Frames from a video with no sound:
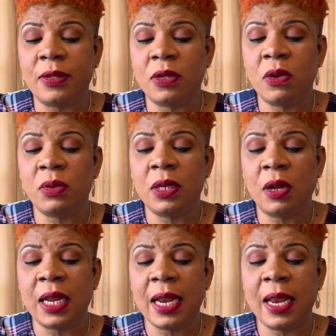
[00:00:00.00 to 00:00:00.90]
So the
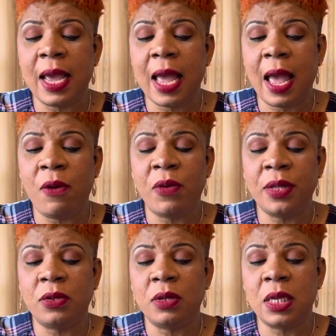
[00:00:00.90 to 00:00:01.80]
other day I
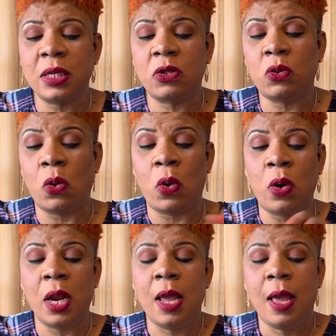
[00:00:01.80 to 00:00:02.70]
went to the store